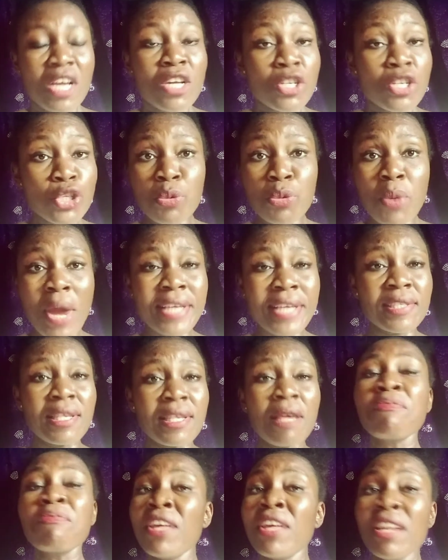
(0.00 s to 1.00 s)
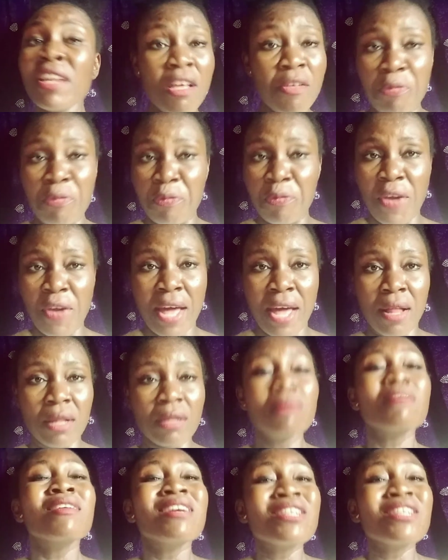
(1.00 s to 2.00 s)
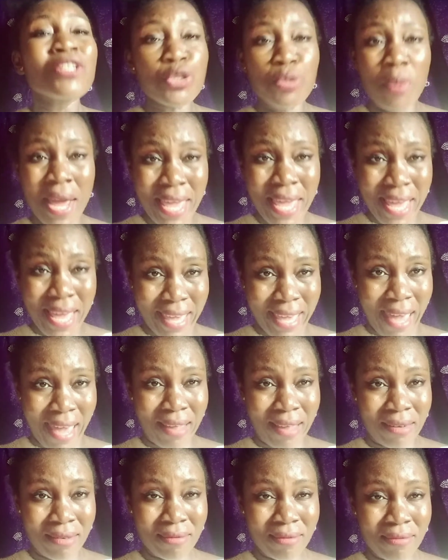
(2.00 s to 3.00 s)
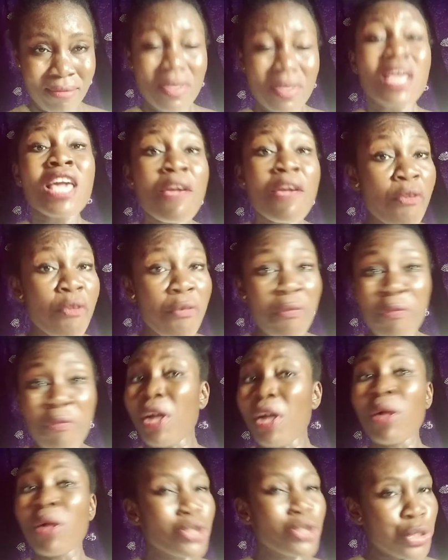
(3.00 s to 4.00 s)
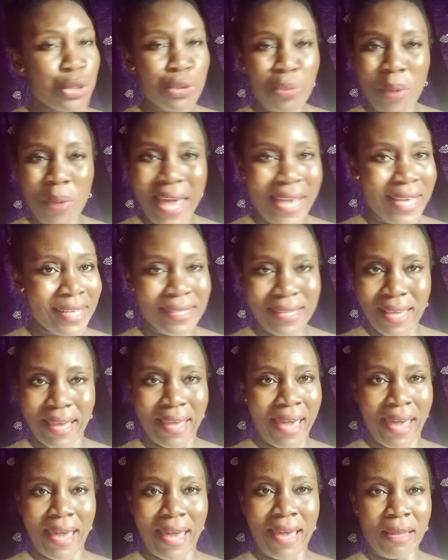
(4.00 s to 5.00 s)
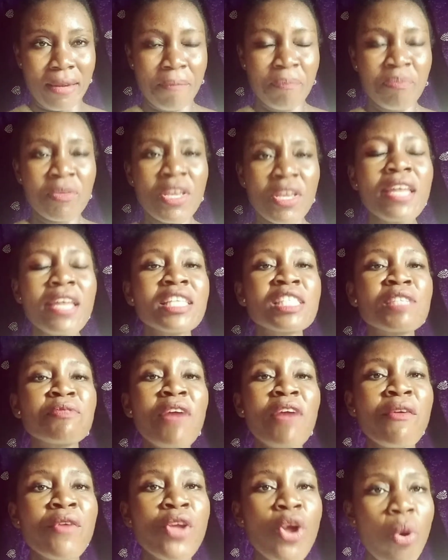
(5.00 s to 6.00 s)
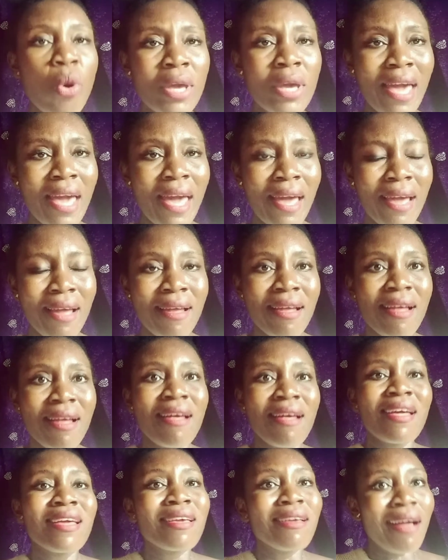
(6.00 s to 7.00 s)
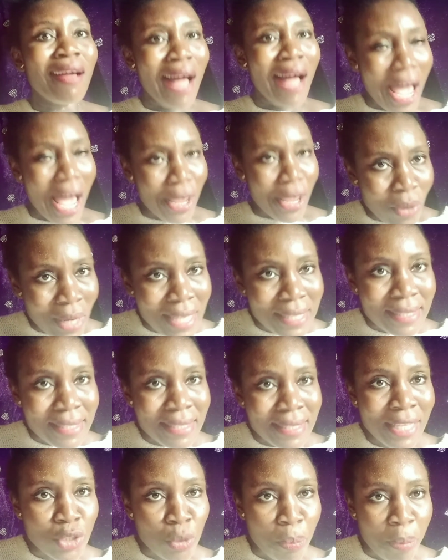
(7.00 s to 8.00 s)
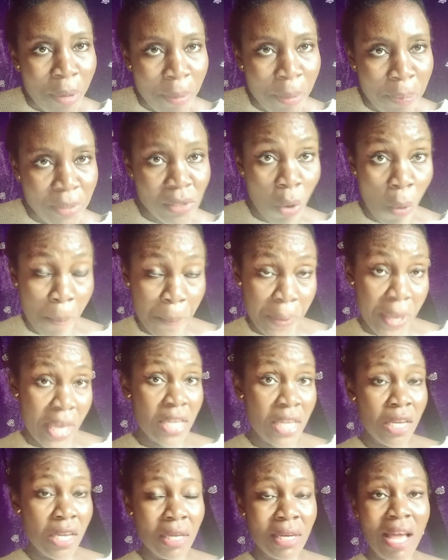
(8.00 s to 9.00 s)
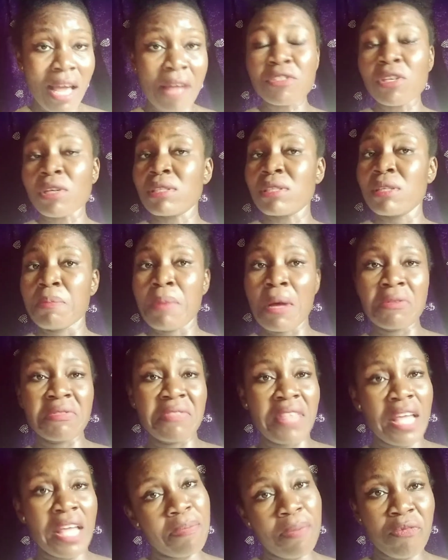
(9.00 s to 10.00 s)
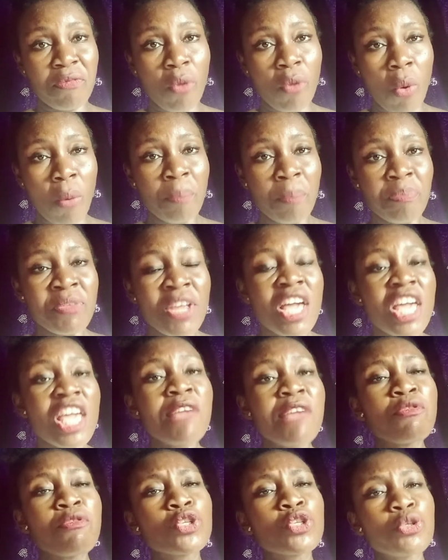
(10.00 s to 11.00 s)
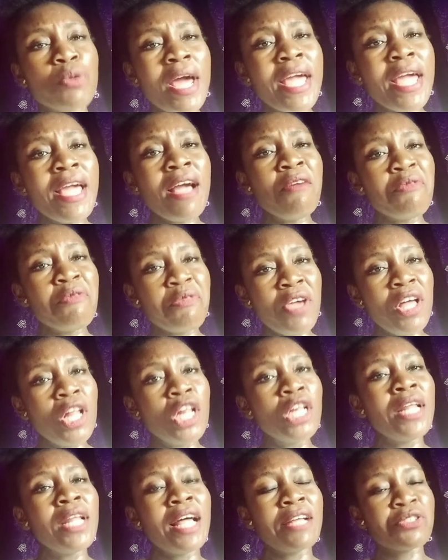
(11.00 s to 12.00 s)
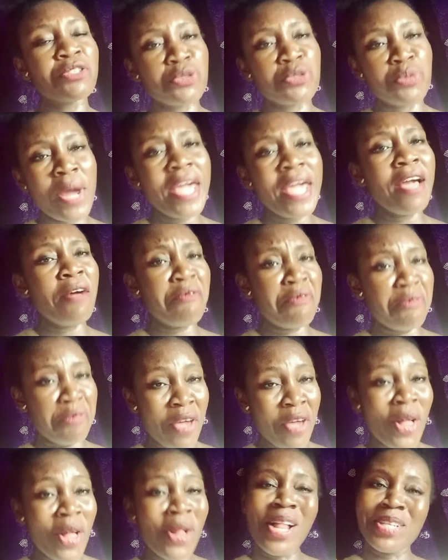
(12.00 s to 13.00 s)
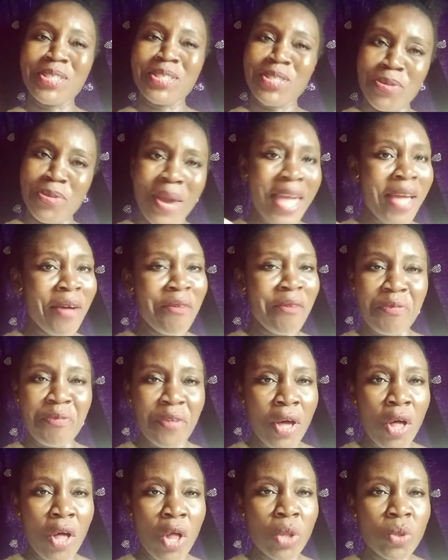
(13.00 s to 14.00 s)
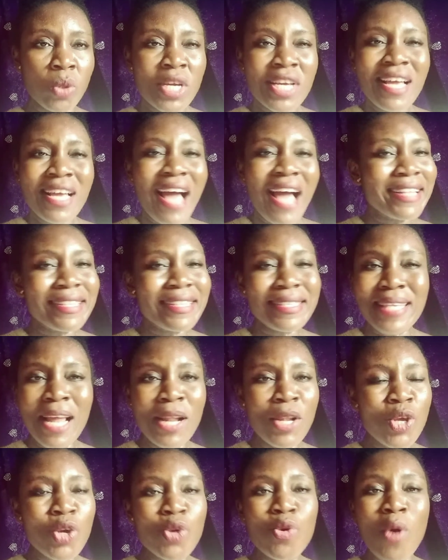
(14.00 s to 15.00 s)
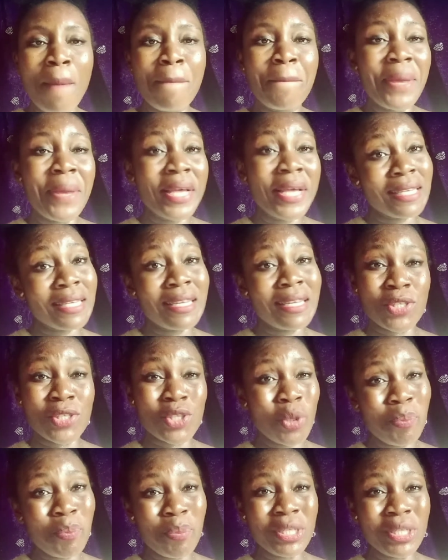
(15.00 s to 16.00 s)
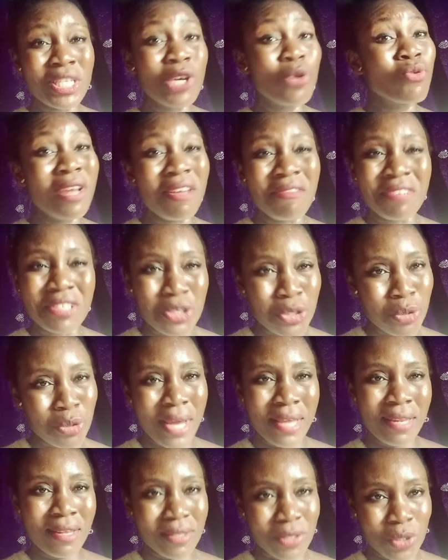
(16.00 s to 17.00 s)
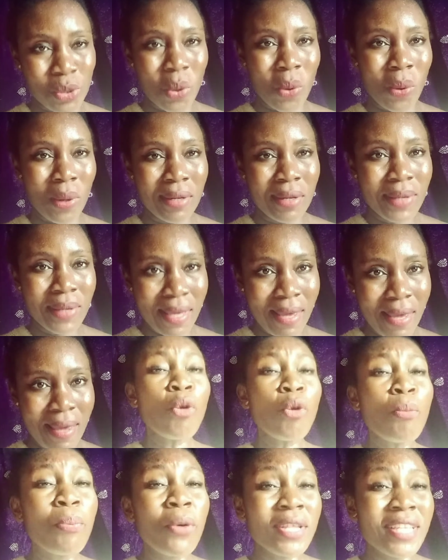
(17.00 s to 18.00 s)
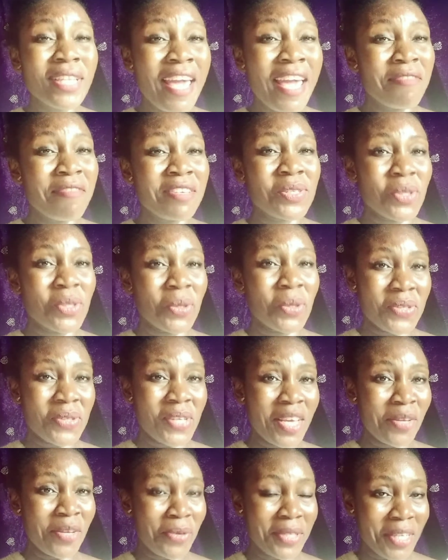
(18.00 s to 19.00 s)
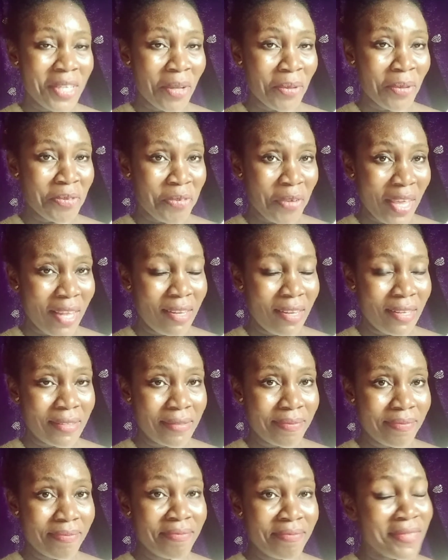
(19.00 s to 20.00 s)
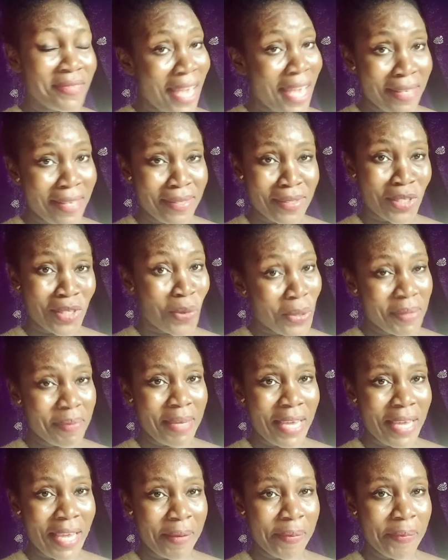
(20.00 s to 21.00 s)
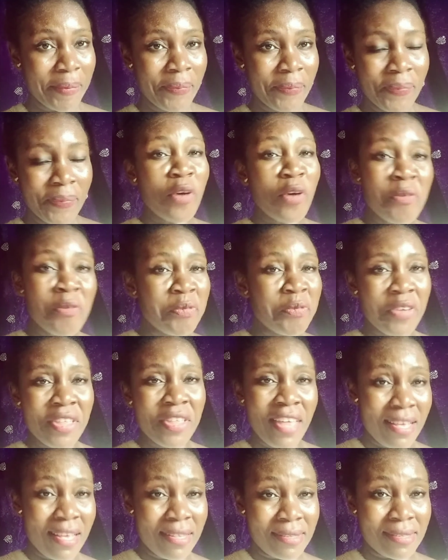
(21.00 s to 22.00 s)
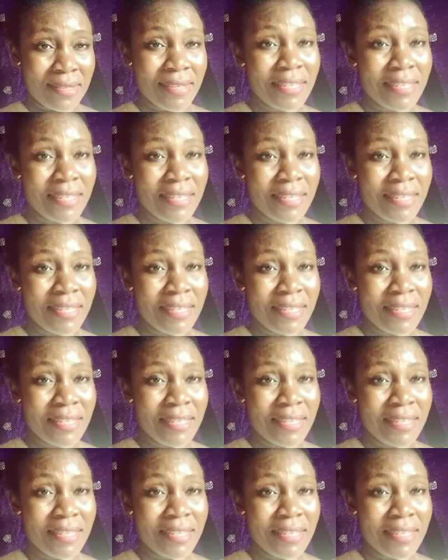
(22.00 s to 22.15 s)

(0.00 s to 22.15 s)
Try something and fail. Try again. If you fail, try it again. It is very okay. Are you listening to people's opinion? I've talked about that before. If you try and fail and try and fail and try and fail, I tell you, you are better than somebody who never tried at all. Nobody ever succeeds without failing. Yes, quote me. Have confidence